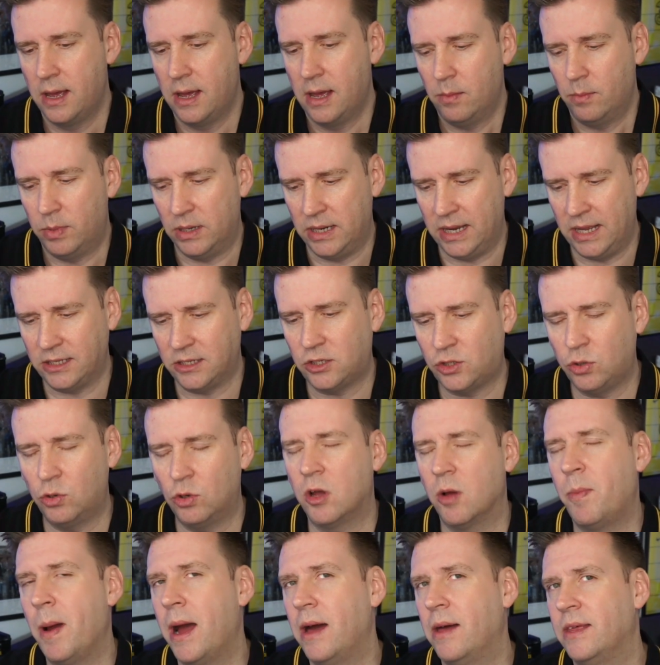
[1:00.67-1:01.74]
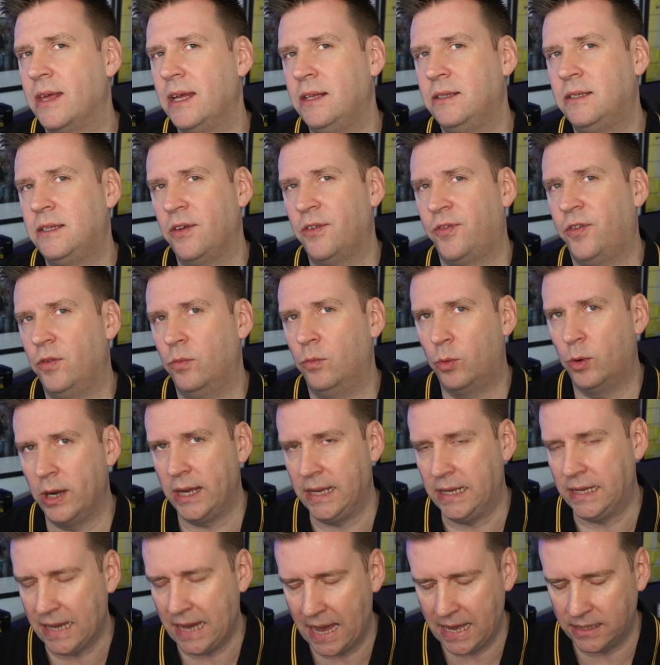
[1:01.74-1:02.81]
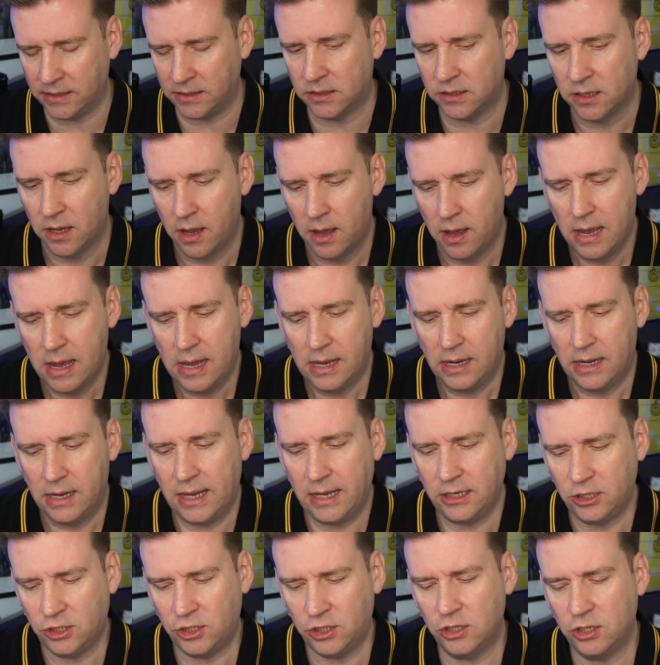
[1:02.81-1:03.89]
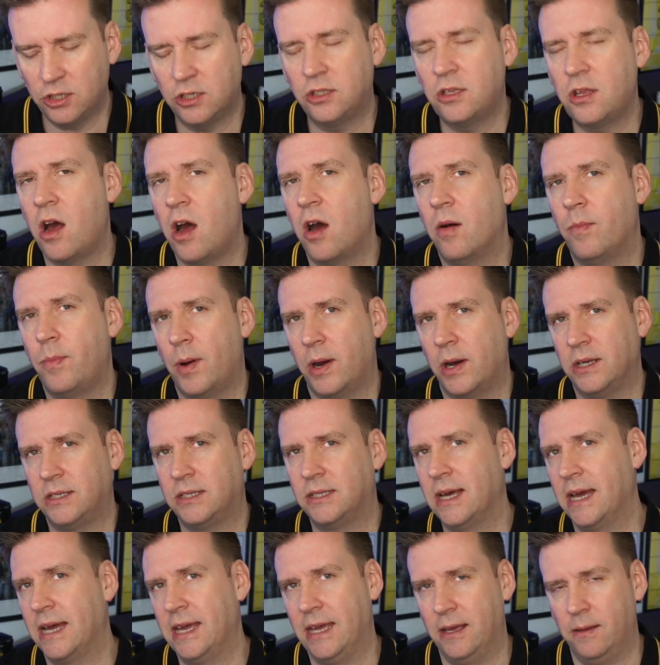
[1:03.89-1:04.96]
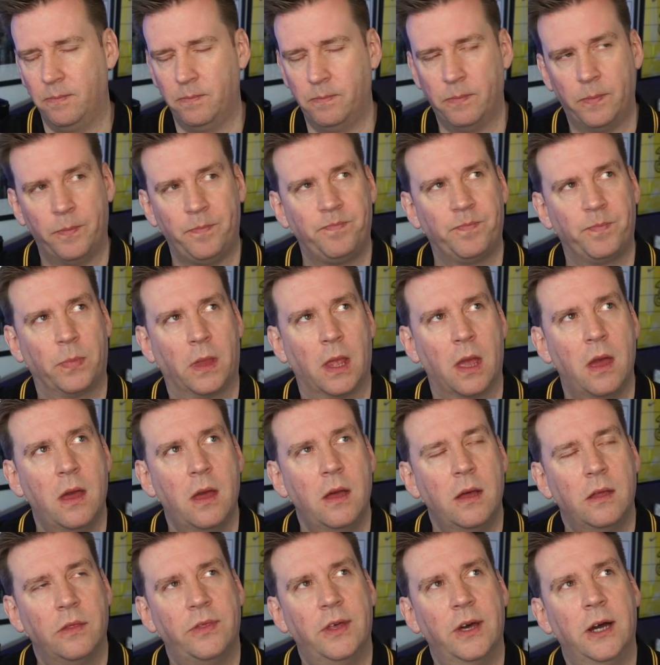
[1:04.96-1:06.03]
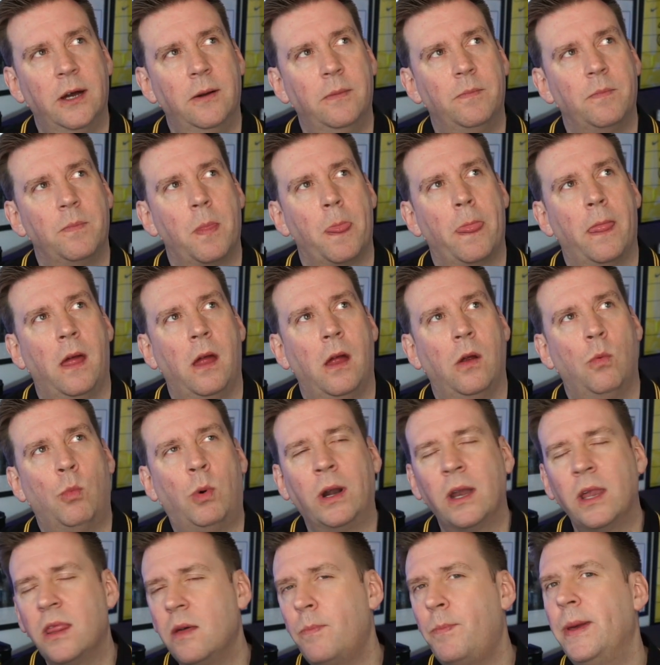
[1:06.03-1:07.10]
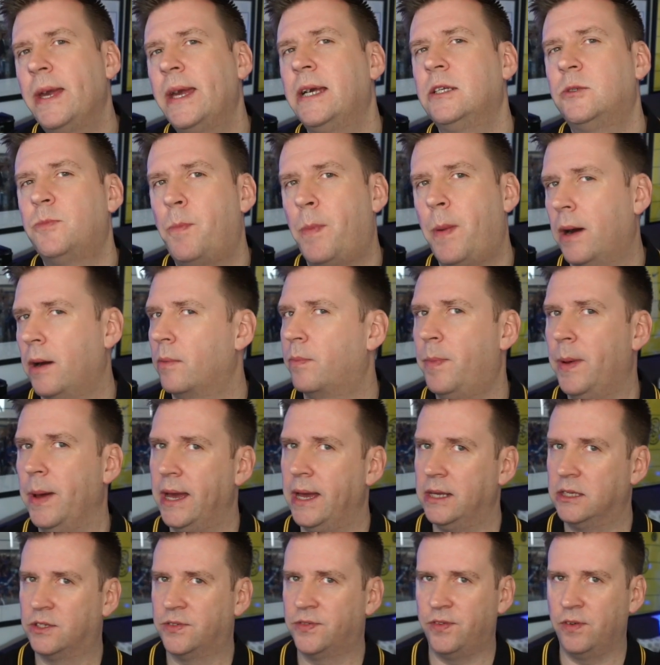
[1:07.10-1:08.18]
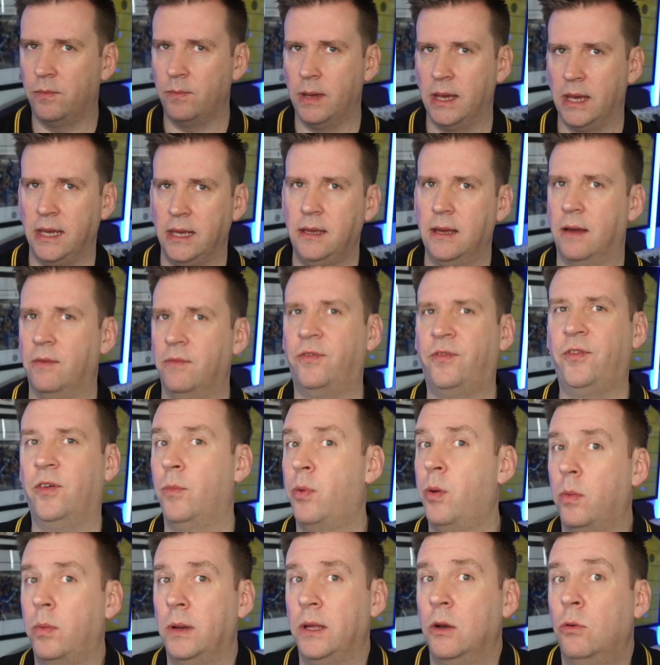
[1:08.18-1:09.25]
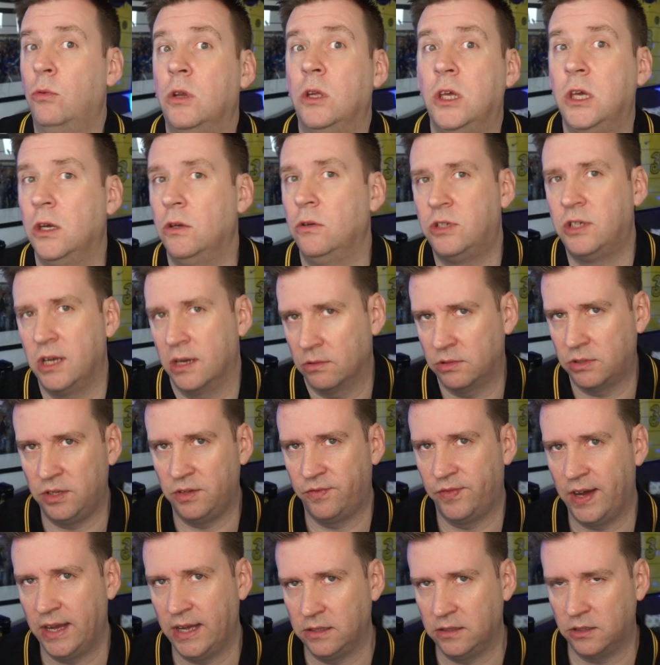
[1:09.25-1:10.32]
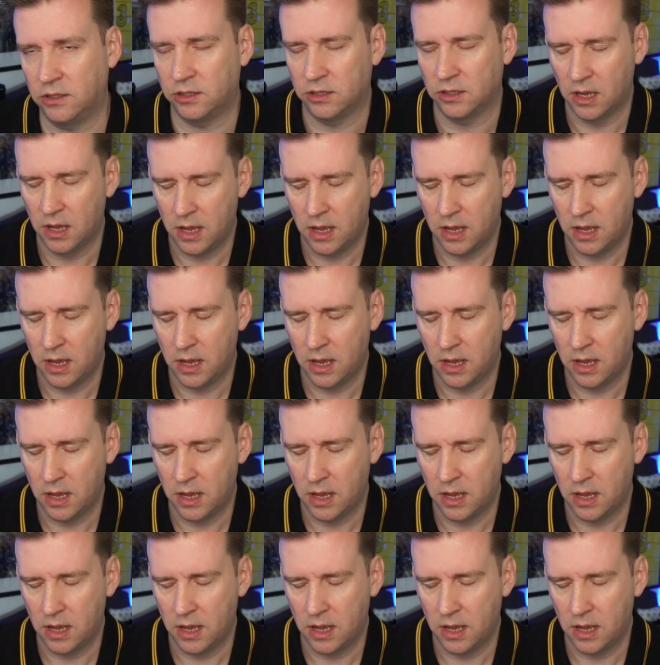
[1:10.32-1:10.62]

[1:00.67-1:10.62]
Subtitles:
But let's talk about the indifferent week. And let's just start by saying that one of the biggest bugbears for me, and for probably all of you Chelsea fans